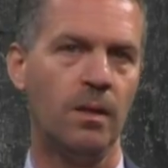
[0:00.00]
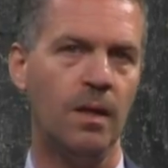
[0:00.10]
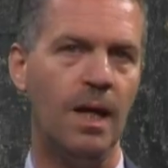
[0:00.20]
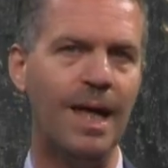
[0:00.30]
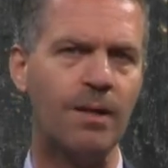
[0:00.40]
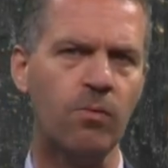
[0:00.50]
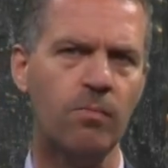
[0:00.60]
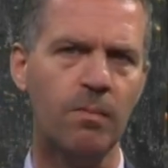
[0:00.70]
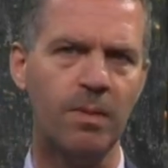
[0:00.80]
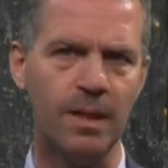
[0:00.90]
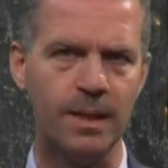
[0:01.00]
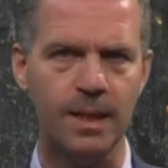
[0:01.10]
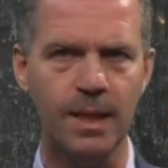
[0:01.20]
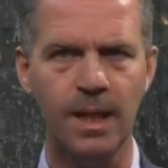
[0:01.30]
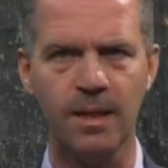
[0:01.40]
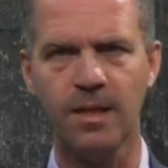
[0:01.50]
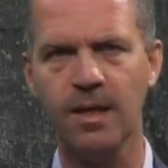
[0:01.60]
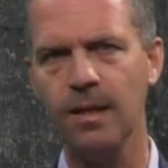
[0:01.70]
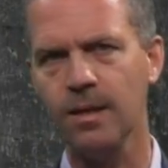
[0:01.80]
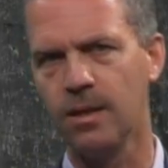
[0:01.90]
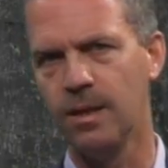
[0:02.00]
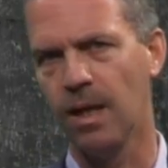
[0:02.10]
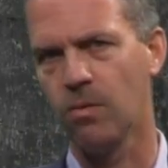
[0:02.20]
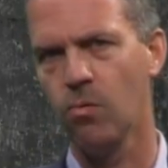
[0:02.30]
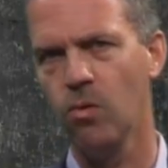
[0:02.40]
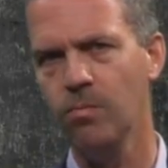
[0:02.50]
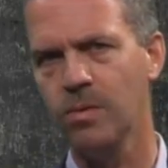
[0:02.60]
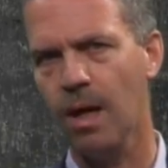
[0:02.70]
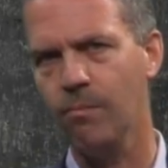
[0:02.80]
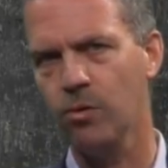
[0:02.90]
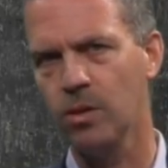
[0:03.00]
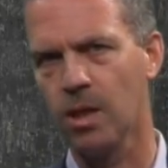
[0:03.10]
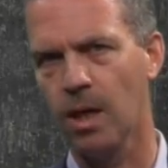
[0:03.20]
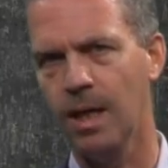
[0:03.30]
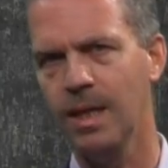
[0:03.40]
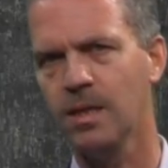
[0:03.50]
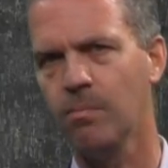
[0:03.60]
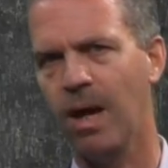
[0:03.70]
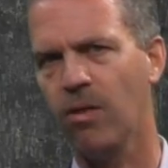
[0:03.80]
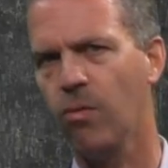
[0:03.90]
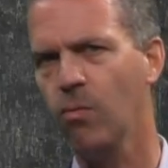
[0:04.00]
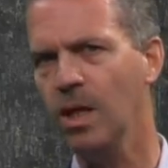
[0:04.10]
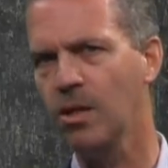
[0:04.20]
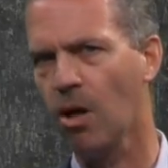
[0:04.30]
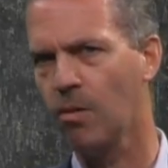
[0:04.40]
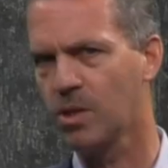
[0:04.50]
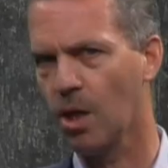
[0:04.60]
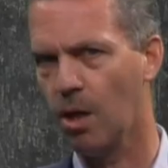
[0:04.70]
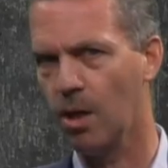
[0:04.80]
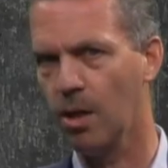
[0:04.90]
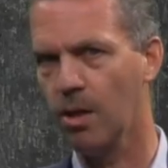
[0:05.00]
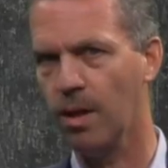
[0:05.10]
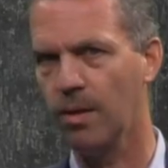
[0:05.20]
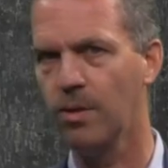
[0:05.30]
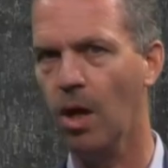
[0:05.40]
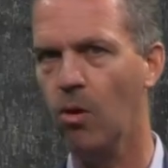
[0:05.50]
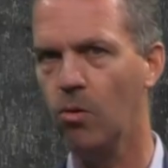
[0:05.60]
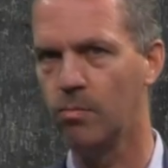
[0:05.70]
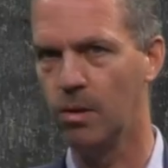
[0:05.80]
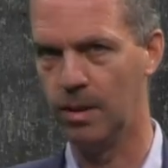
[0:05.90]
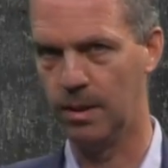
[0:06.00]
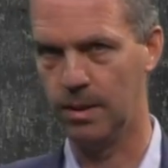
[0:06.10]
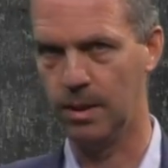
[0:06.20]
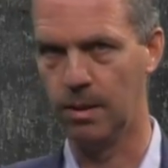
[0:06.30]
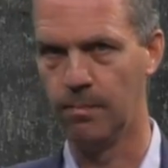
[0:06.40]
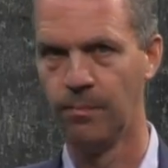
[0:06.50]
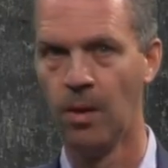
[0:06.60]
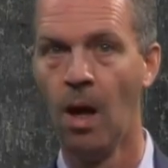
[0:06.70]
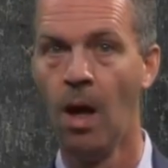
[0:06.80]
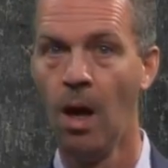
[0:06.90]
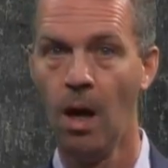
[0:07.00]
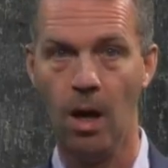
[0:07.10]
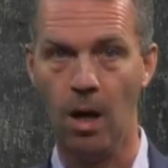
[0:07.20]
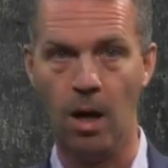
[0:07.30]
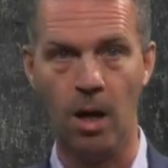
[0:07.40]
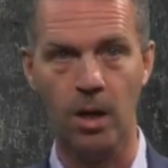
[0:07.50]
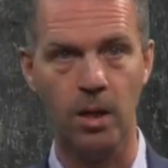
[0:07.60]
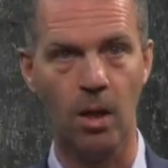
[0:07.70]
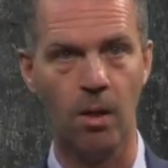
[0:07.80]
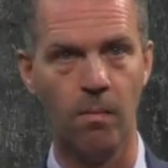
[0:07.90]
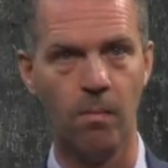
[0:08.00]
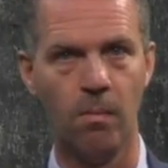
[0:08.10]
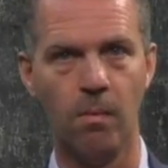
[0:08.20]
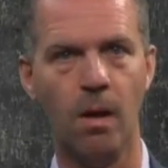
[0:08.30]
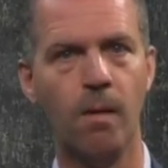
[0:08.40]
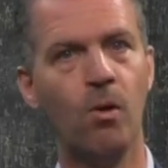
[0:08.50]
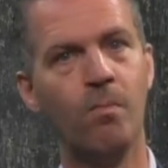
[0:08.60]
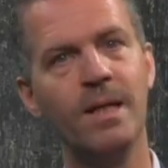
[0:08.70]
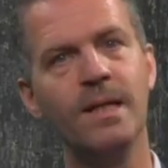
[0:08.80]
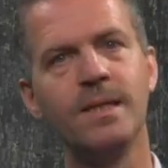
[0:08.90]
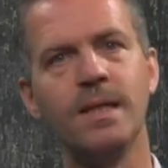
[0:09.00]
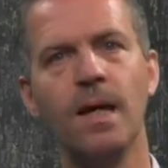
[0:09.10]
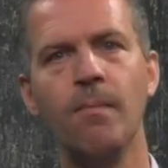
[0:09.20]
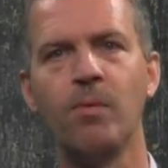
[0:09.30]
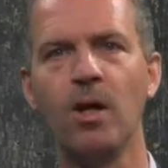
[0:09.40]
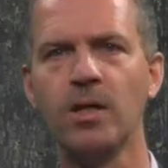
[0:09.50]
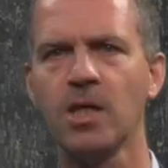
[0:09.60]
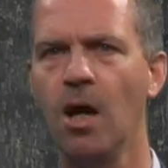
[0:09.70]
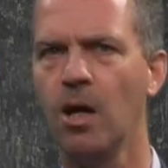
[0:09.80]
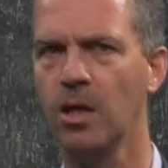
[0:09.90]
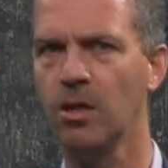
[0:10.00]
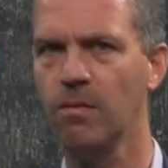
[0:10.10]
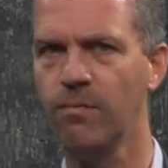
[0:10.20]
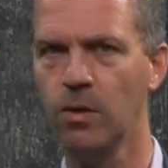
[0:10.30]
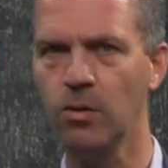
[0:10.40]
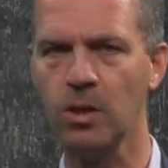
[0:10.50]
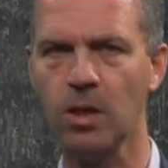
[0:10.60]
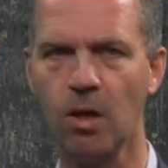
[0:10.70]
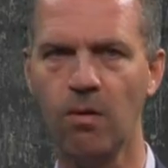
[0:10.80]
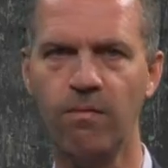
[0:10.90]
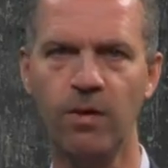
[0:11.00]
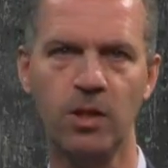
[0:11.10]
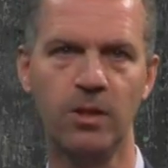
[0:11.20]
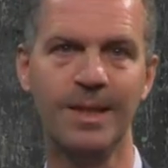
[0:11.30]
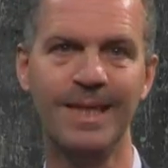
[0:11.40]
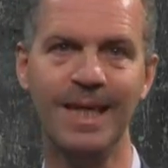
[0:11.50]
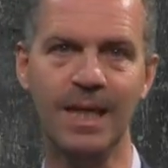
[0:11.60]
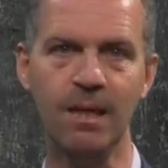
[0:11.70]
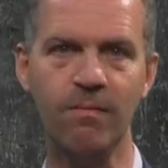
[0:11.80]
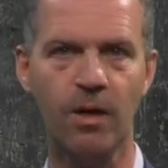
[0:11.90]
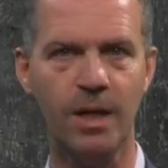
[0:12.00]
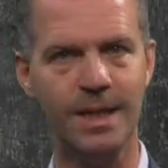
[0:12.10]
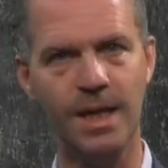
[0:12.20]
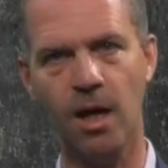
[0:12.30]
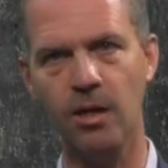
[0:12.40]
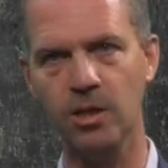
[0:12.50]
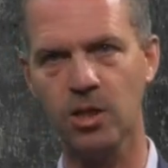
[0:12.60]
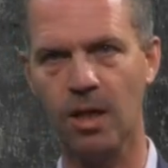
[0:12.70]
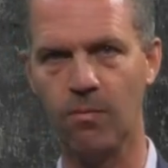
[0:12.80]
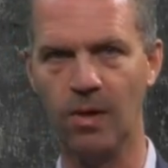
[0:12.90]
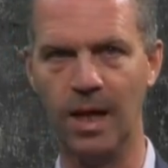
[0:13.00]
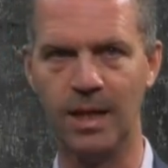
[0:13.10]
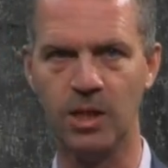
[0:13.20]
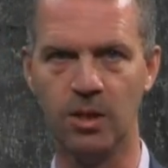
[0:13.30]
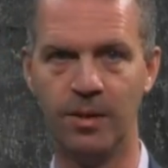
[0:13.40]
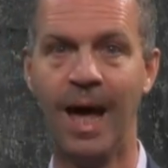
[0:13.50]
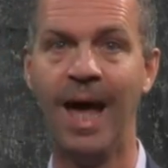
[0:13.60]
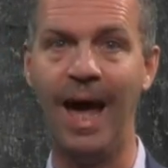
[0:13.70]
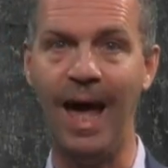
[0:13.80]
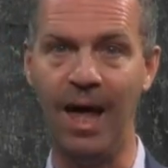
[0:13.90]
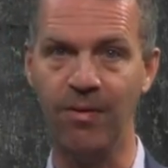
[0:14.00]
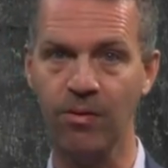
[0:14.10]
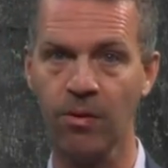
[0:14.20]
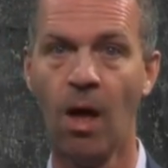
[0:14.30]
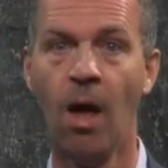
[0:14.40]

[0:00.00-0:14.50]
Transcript: The electromobility in silicon at room temperature is about 3 times higher than the hole mobility. A higher mobility implies a higher diffusion coefficient, d, via the Einstein relation, and